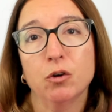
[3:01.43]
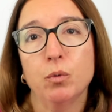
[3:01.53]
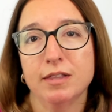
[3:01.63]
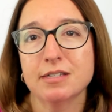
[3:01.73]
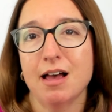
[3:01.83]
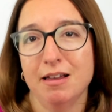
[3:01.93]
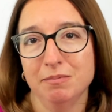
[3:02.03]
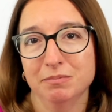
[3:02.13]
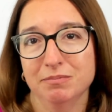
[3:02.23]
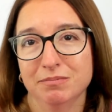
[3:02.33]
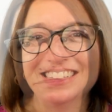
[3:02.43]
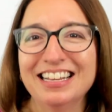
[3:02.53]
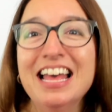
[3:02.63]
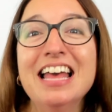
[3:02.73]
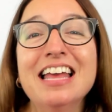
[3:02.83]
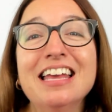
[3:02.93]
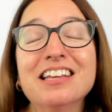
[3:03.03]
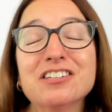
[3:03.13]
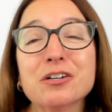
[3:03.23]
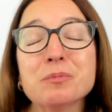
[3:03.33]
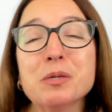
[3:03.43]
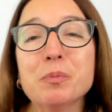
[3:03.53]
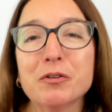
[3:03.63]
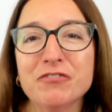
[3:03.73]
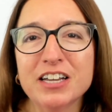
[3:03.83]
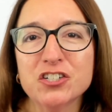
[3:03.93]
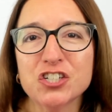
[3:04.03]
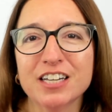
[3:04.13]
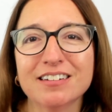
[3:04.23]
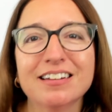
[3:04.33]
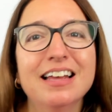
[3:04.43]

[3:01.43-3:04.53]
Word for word: with time. In terms of prevention,